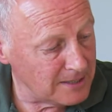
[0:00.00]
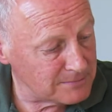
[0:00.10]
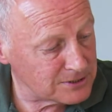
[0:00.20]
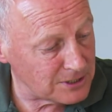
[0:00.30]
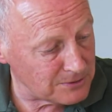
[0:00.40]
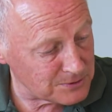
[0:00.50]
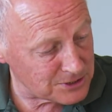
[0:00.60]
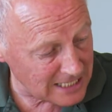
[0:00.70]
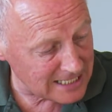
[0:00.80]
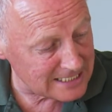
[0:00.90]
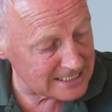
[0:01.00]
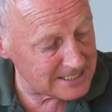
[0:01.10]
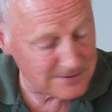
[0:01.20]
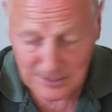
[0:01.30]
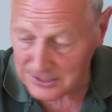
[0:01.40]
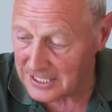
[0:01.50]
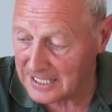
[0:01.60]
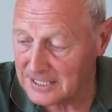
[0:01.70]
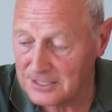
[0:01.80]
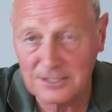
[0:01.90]
So sadly, the
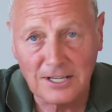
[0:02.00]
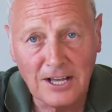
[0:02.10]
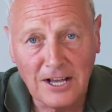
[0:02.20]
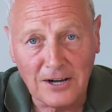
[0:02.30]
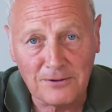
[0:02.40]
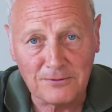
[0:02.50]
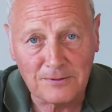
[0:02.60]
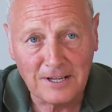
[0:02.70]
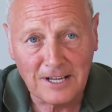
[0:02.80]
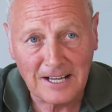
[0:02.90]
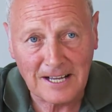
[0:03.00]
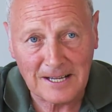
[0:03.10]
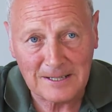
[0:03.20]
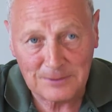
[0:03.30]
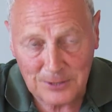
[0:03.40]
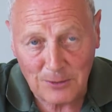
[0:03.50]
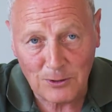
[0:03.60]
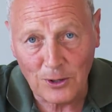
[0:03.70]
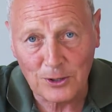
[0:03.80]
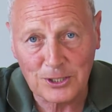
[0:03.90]
days of no
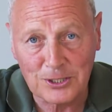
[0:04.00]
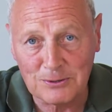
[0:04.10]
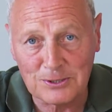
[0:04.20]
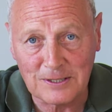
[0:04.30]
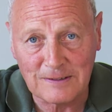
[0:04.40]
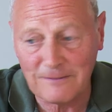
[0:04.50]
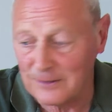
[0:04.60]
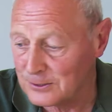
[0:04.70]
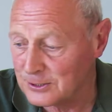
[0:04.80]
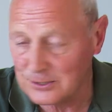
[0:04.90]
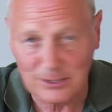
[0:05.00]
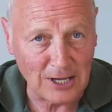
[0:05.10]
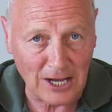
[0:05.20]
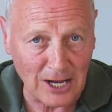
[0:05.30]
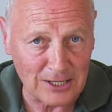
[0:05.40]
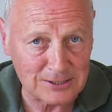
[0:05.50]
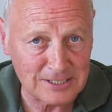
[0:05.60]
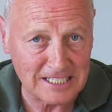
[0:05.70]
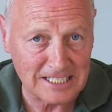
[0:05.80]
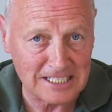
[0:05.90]
longer using filters aren't
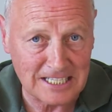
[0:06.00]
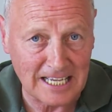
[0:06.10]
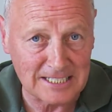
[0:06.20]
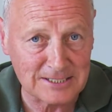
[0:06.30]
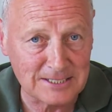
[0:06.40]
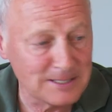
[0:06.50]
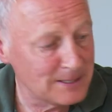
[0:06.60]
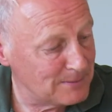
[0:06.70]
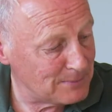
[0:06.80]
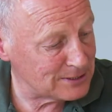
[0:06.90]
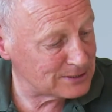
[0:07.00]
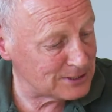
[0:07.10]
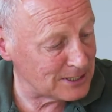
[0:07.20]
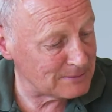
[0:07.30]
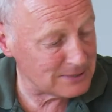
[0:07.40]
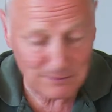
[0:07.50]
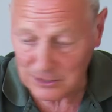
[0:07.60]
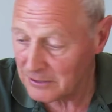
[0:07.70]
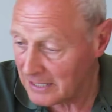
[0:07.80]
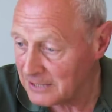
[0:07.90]
here yet. But there we
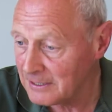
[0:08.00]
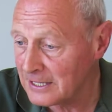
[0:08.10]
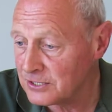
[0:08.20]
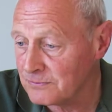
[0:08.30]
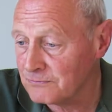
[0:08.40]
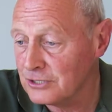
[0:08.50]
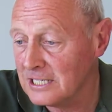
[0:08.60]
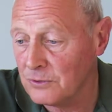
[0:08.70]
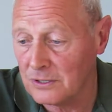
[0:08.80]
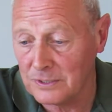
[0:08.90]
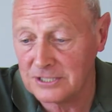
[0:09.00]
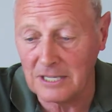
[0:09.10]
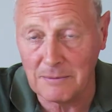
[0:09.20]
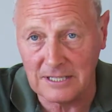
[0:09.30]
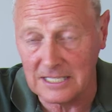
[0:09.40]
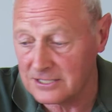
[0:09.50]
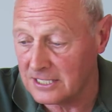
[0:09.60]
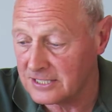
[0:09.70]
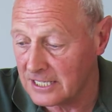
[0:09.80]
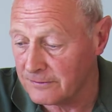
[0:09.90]
go. Anyway, that's really what I want to say about
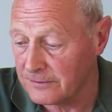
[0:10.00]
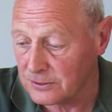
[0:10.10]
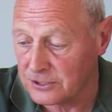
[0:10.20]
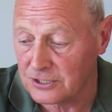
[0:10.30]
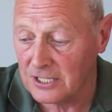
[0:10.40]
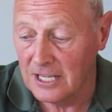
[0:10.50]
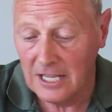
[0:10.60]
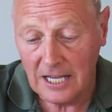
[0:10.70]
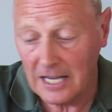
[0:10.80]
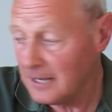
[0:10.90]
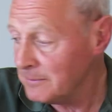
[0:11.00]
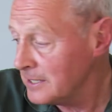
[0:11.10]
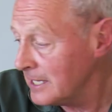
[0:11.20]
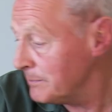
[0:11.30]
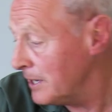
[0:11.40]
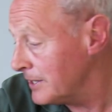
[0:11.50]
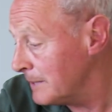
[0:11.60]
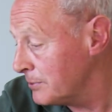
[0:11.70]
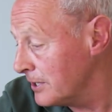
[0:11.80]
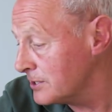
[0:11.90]
this set of filters. Bar
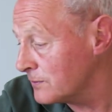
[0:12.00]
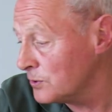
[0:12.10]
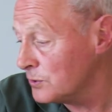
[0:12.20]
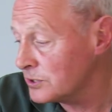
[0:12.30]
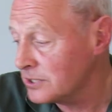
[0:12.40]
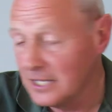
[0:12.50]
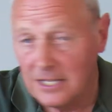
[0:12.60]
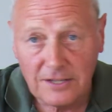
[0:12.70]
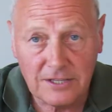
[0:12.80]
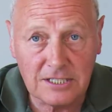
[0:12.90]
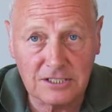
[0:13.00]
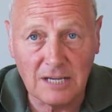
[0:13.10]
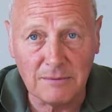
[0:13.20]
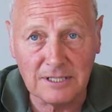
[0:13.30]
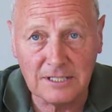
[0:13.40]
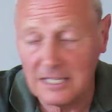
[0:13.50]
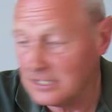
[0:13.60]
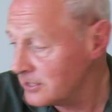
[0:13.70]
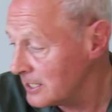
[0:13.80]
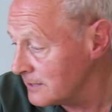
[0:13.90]
their price, of course. These come in,
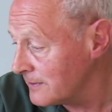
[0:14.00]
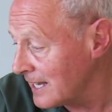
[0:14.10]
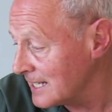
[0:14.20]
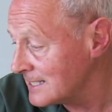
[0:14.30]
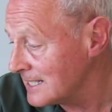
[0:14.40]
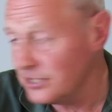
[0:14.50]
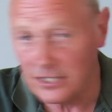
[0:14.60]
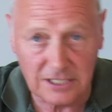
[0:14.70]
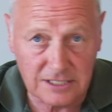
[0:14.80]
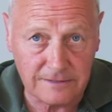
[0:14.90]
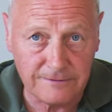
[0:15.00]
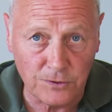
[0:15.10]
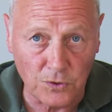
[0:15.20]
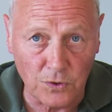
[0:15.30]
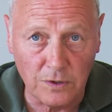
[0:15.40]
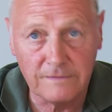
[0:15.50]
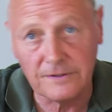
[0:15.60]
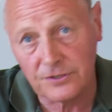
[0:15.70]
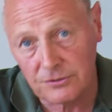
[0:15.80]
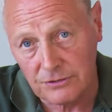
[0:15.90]
instead of at 94
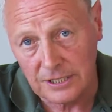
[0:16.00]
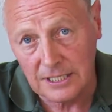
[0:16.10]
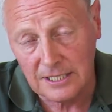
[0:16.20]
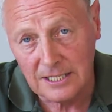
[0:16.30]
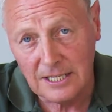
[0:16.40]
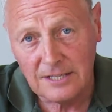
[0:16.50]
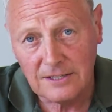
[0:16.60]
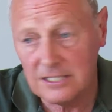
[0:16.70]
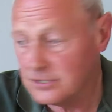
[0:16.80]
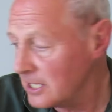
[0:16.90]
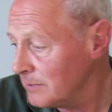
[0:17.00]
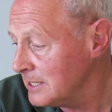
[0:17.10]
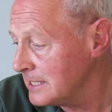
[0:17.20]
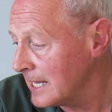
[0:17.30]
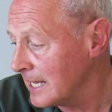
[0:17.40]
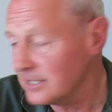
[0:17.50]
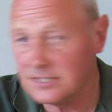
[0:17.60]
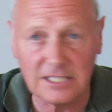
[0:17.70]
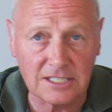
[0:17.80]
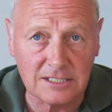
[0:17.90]
for 3, these come in at
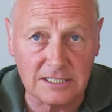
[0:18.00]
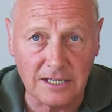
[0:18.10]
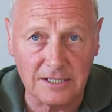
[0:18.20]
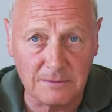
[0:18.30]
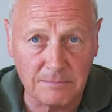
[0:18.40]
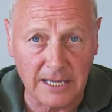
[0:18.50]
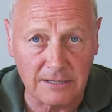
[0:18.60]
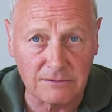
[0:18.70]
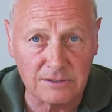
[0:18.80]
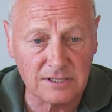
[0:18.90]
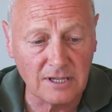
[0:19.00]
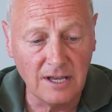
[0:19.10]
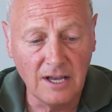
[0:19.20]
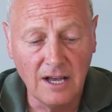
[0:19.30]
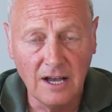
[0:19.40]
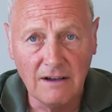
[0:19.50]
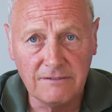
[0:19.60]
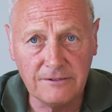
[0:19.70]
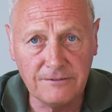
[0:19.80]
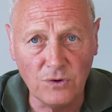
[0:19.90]
£69
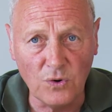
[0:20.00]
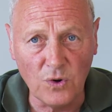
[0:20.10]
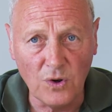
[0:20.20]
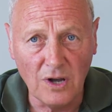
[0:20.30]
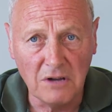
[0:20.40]
for 4.